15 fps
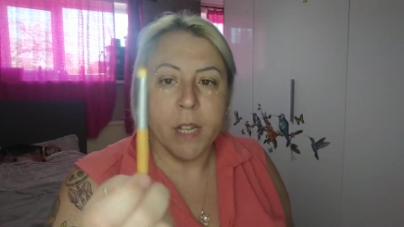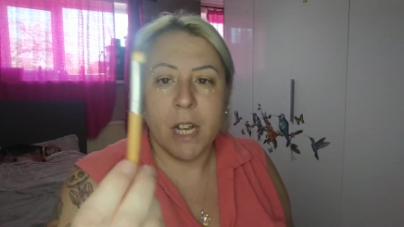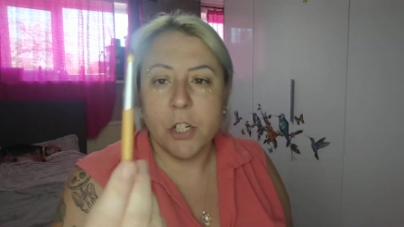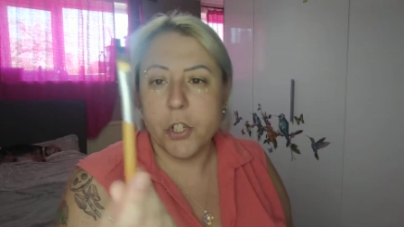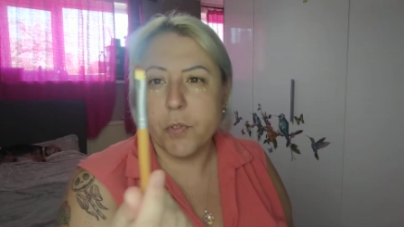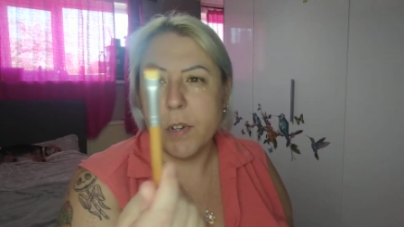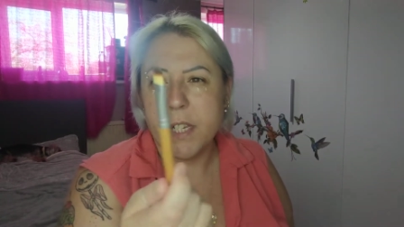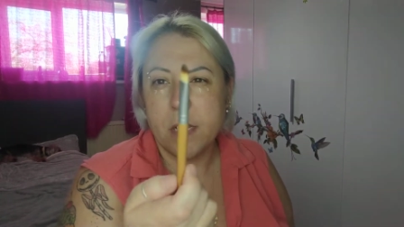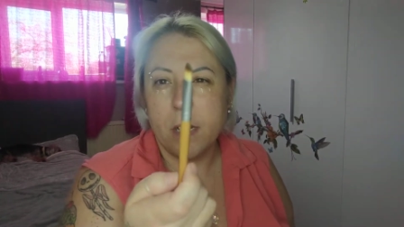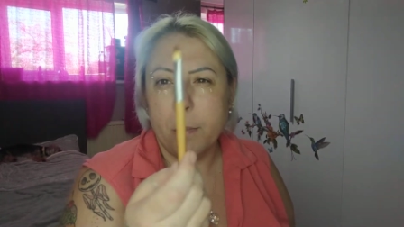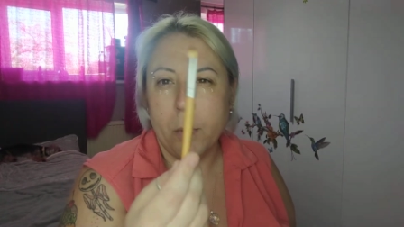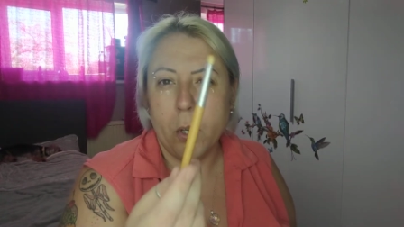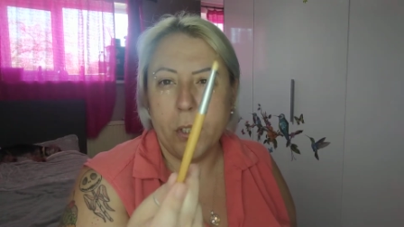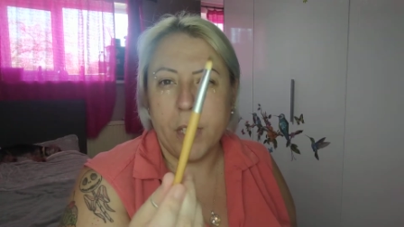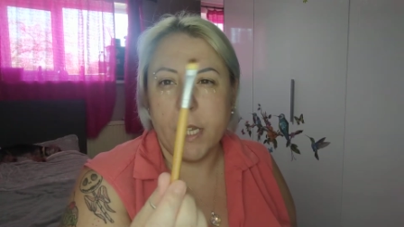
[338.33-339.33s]
I just recently
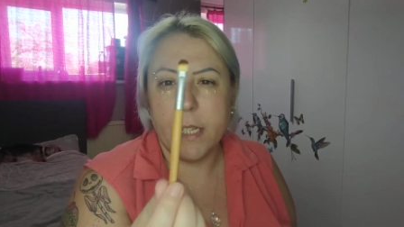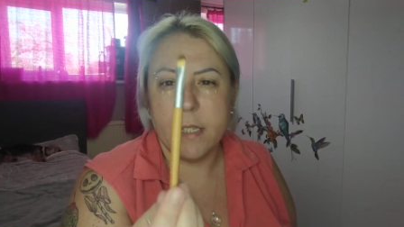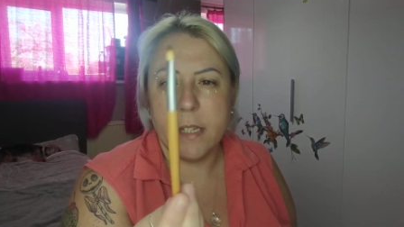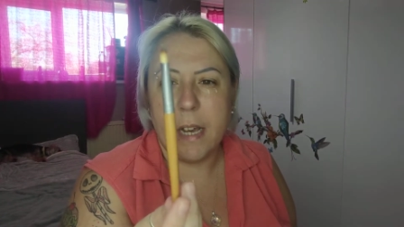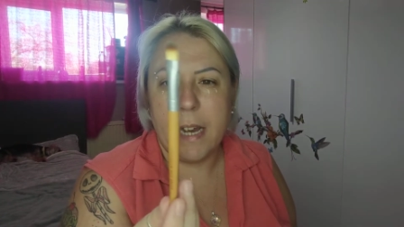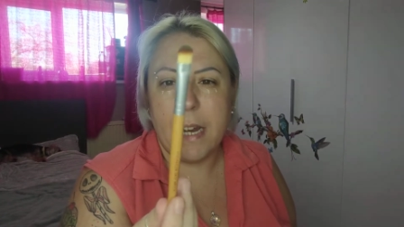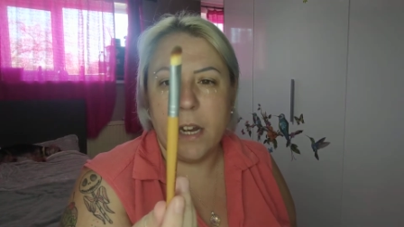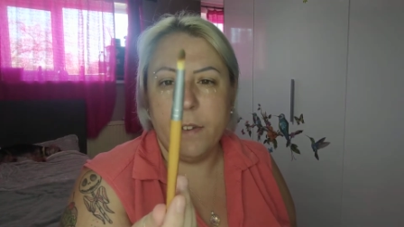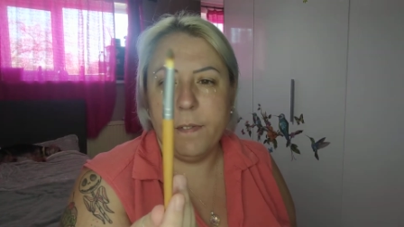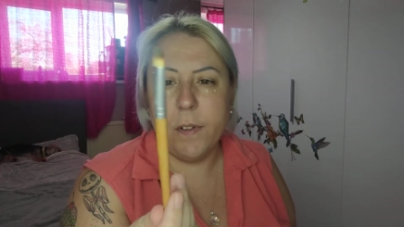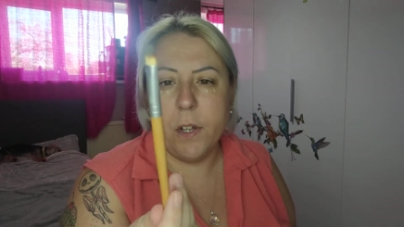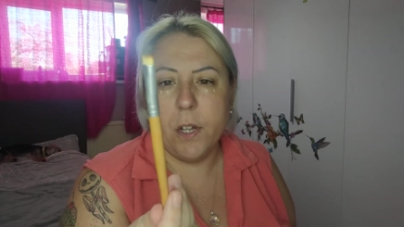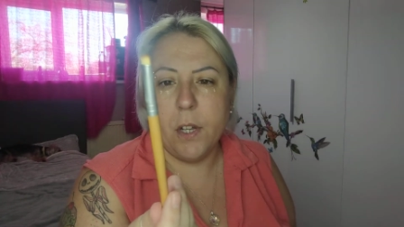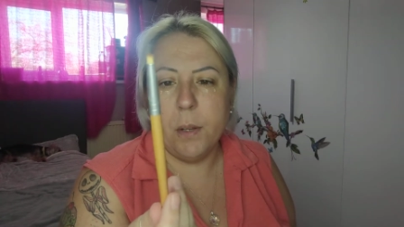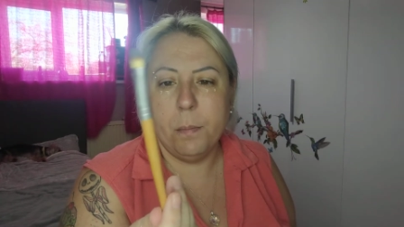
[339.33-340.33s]
bought these out of
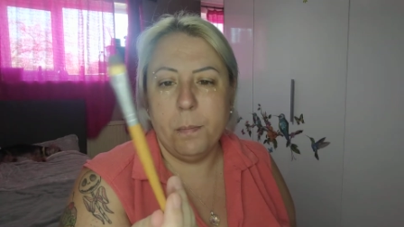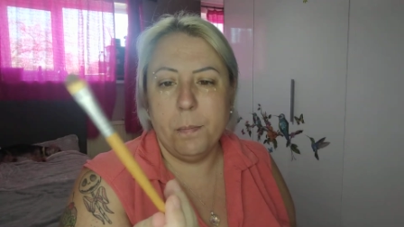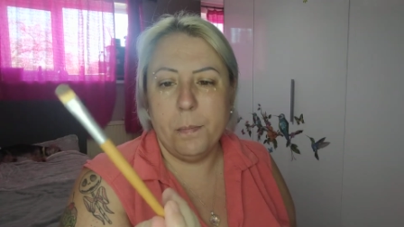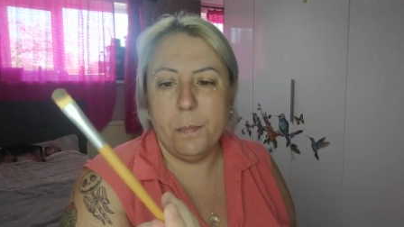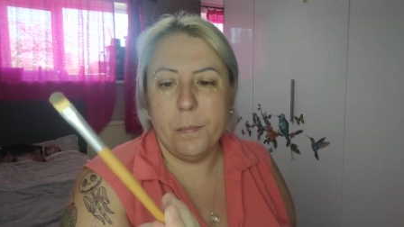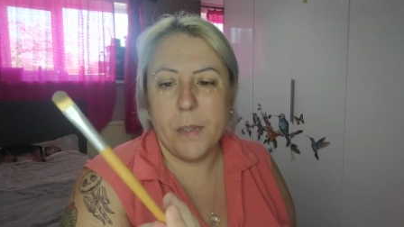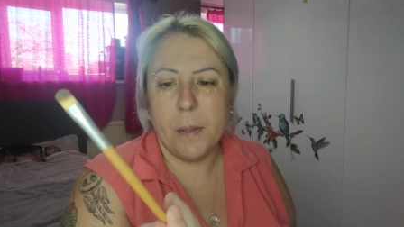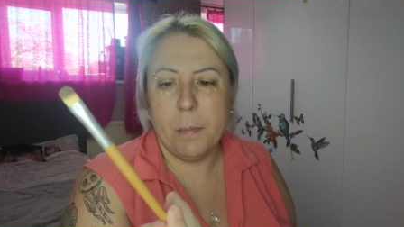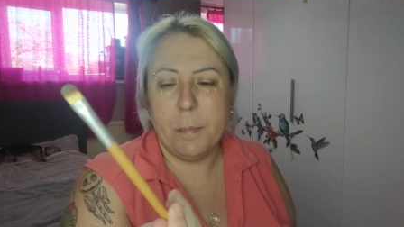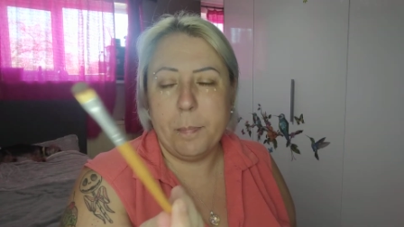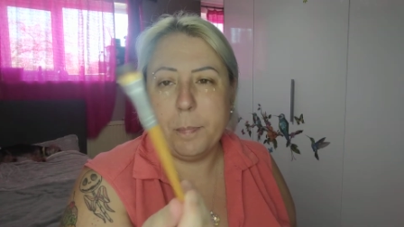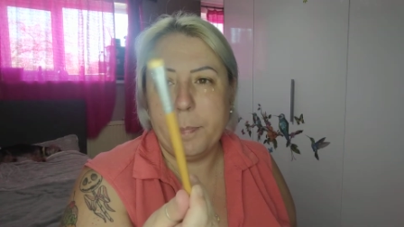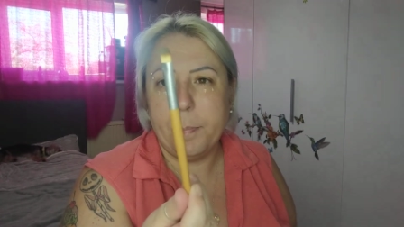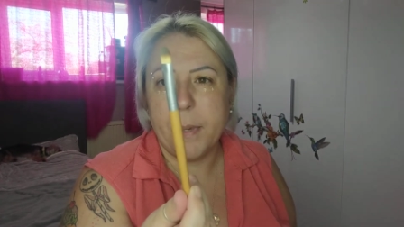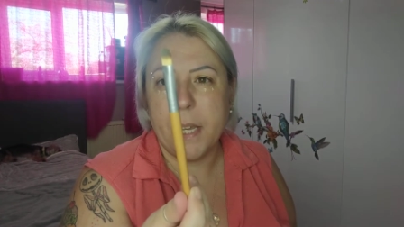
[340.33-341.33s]

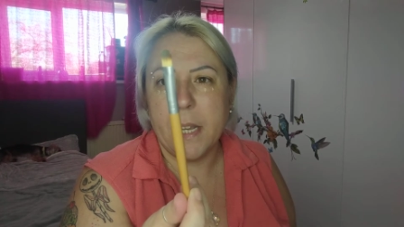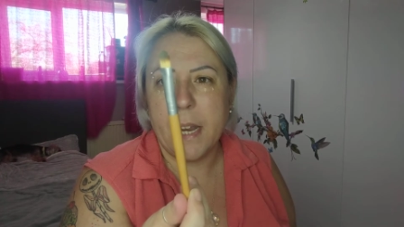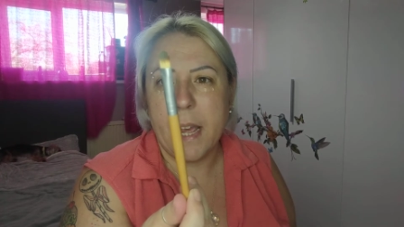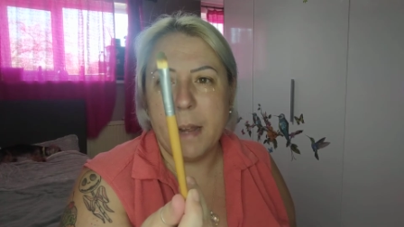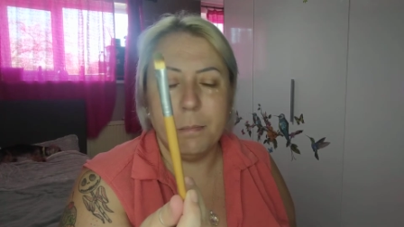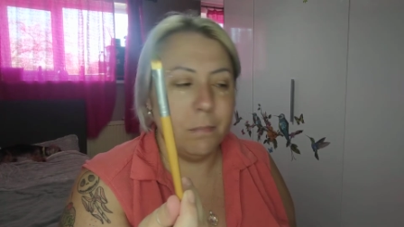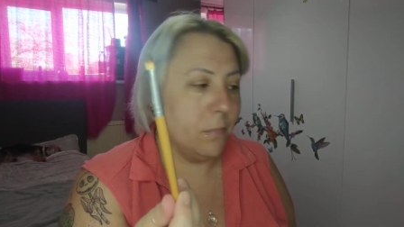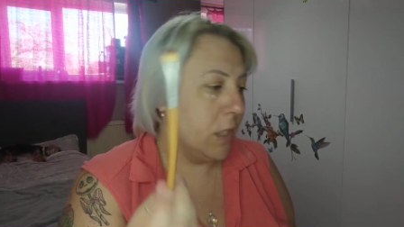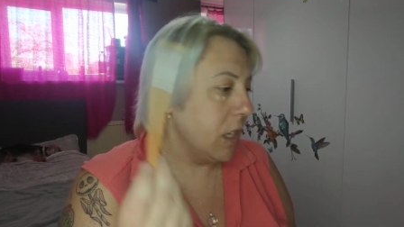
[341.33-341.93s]
B&M.